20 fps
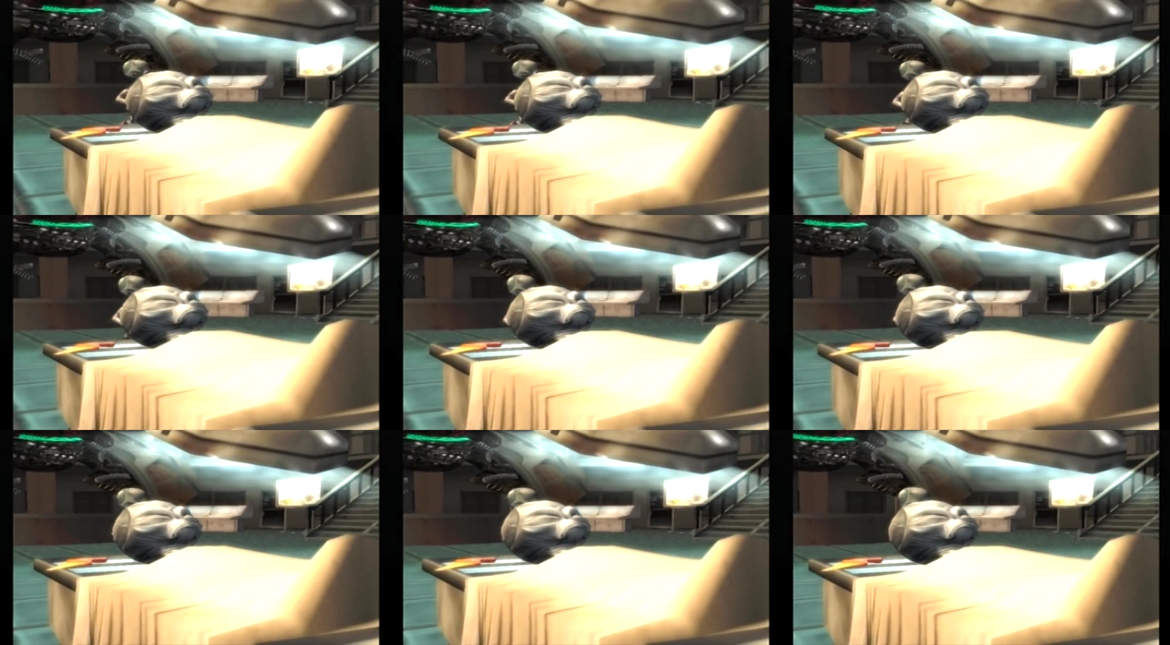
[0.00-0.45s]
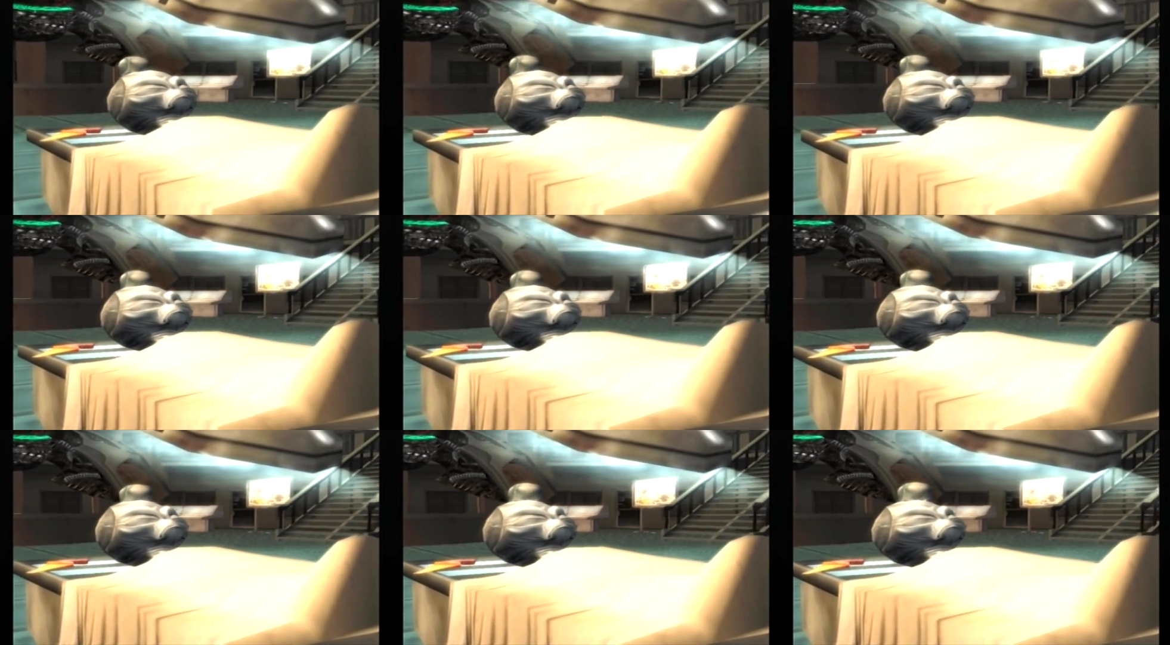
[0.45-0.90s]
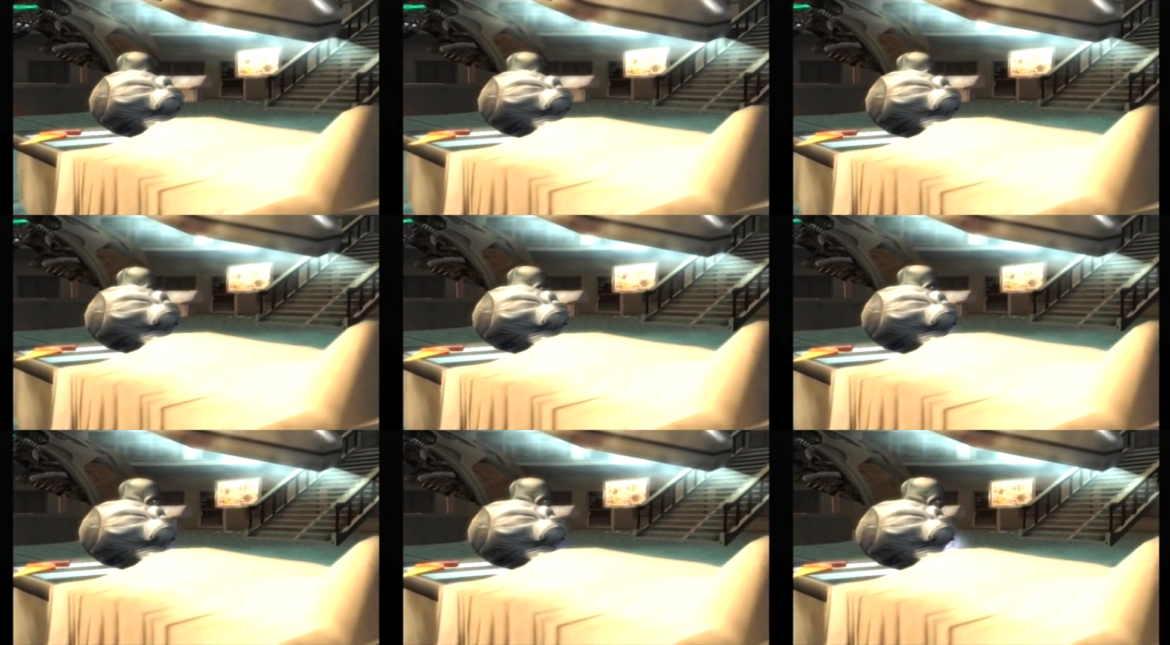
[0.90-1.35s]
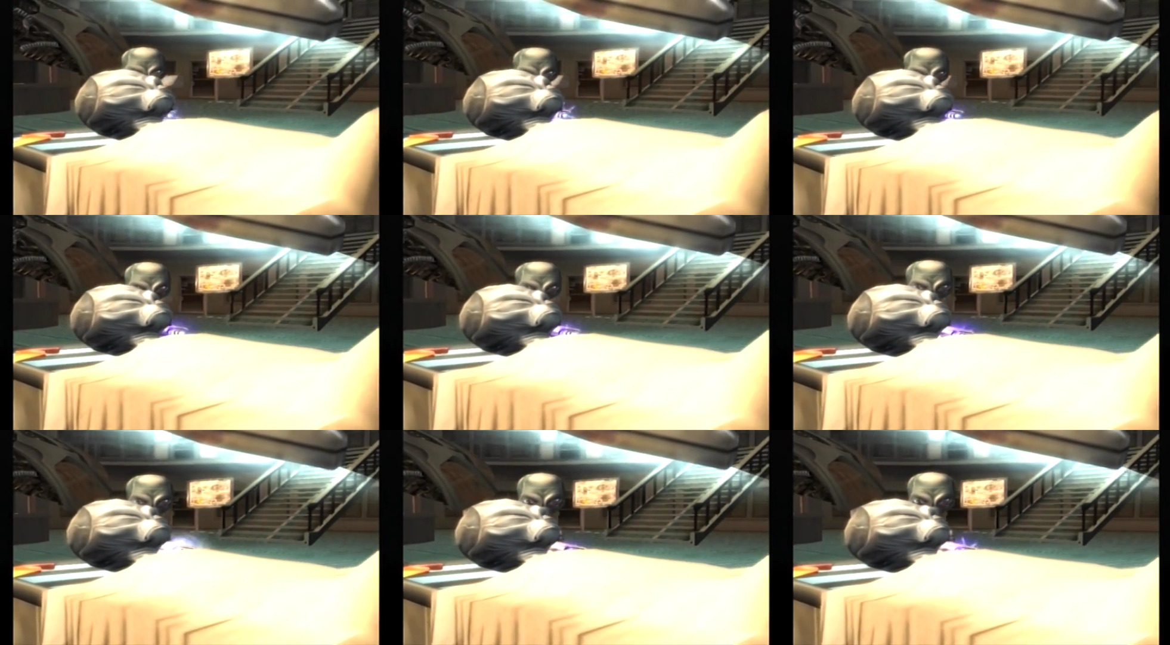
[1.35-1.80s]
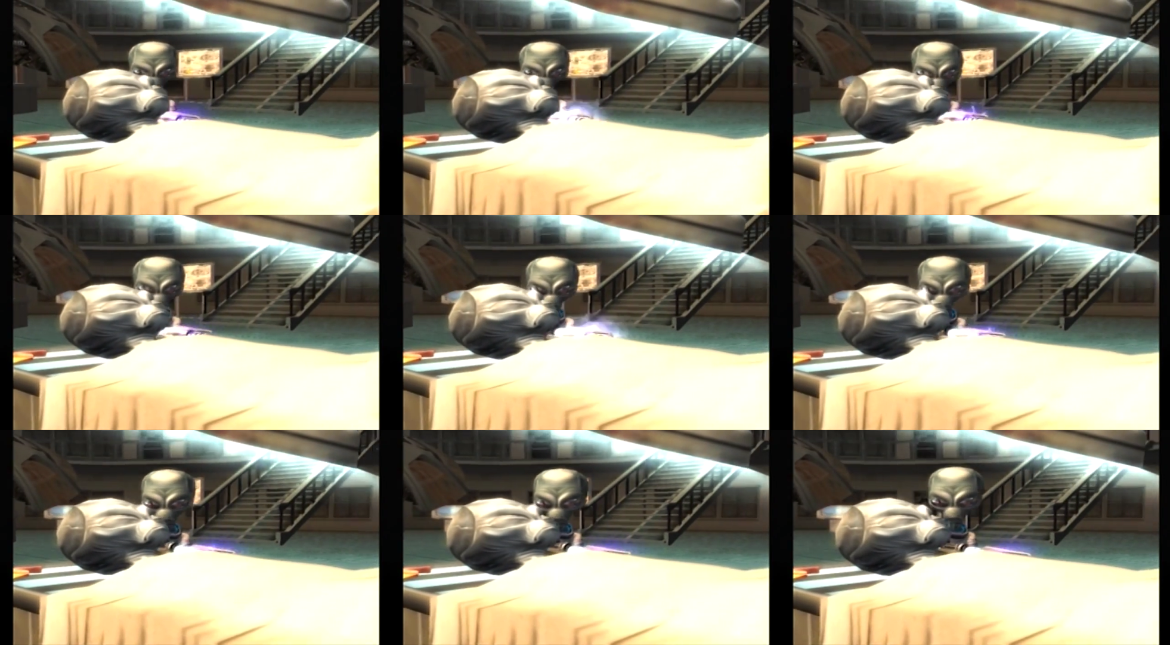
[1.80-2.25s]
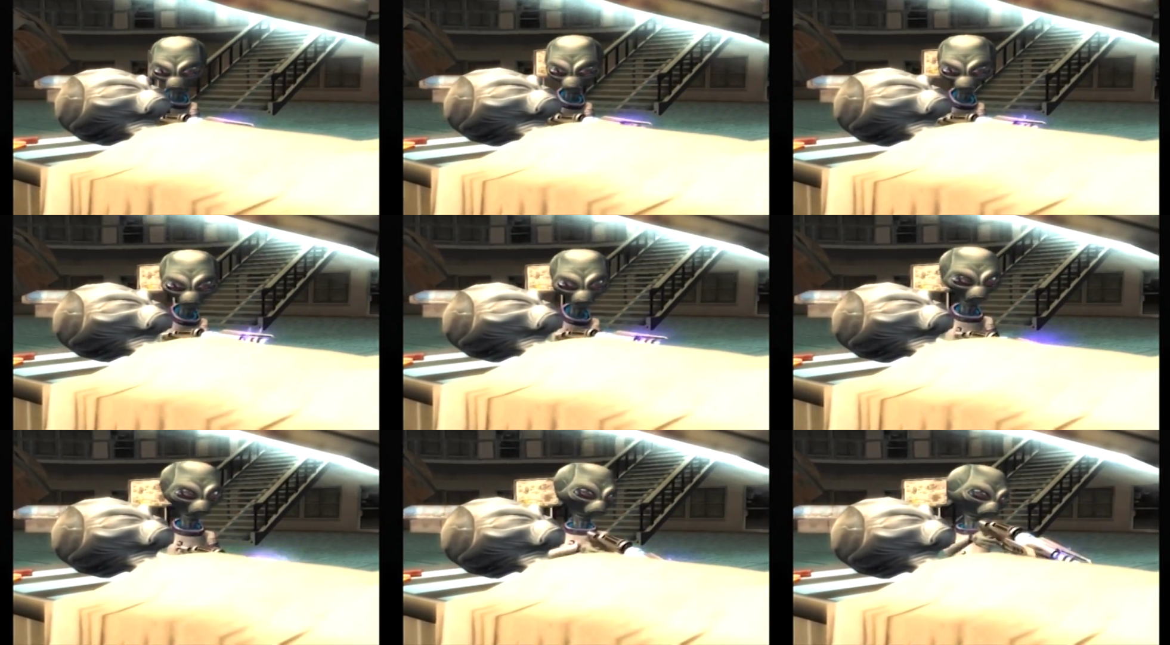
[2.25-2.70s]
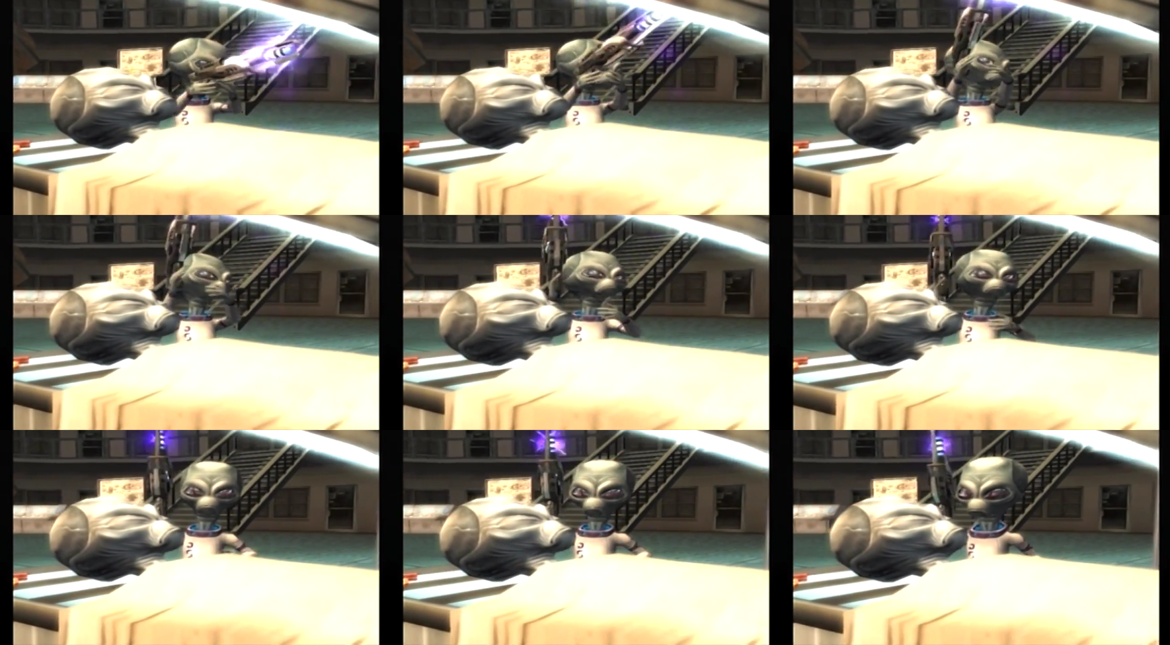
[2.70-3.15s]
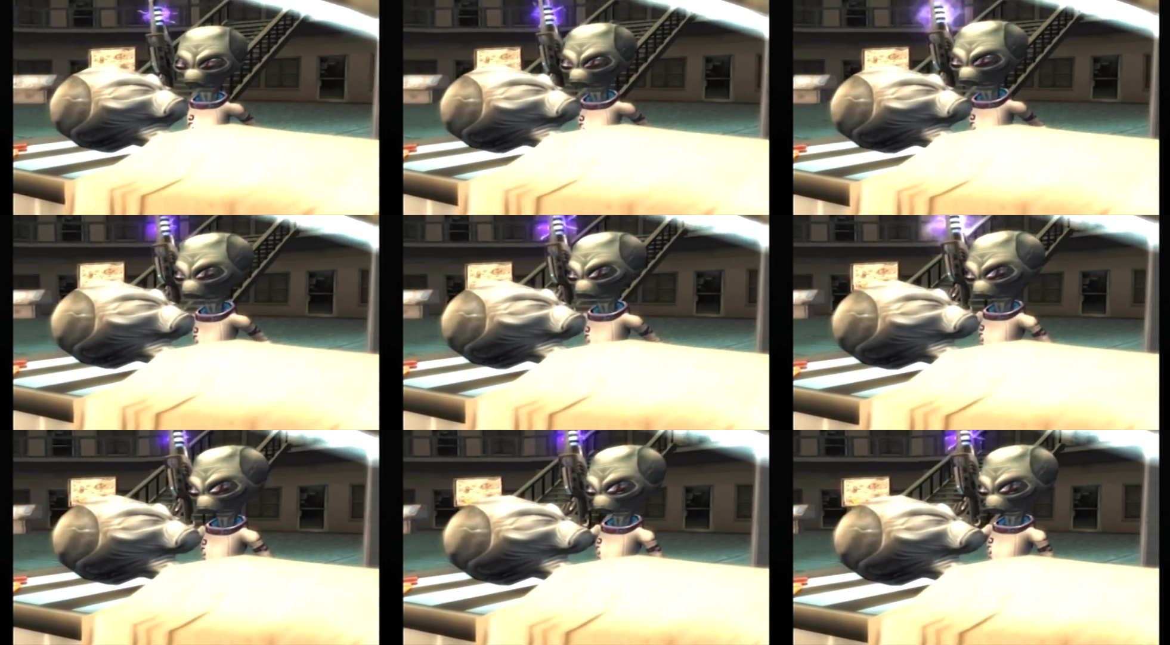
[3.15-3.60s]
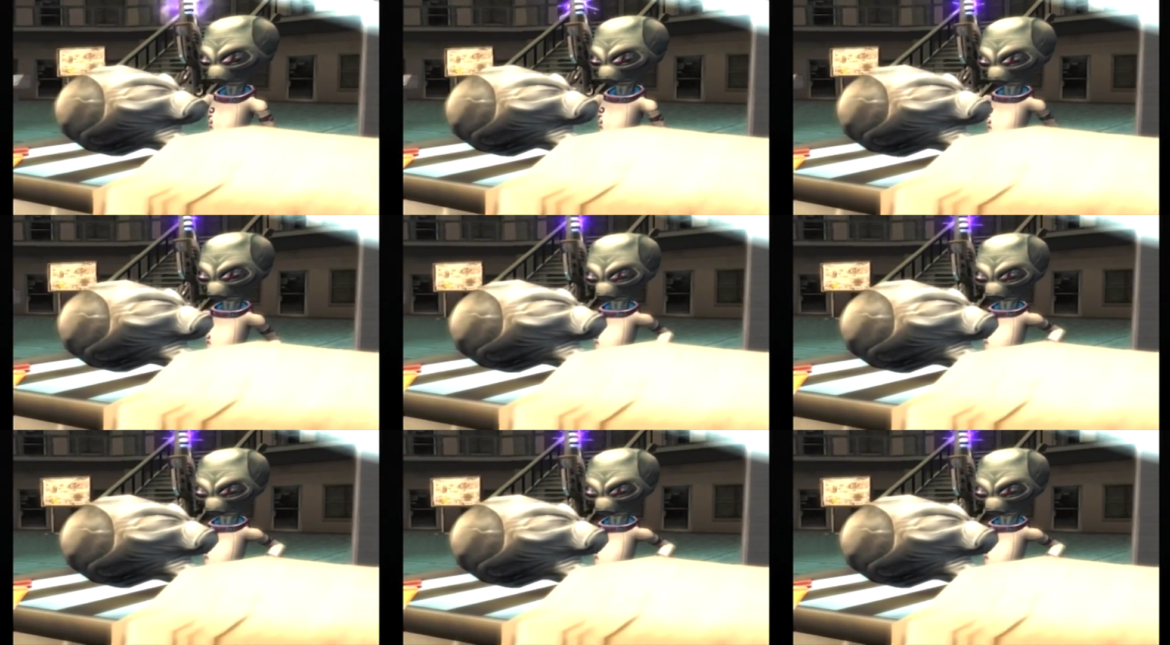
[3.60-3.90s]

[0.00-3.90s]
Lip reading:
[unreadable: no face in view]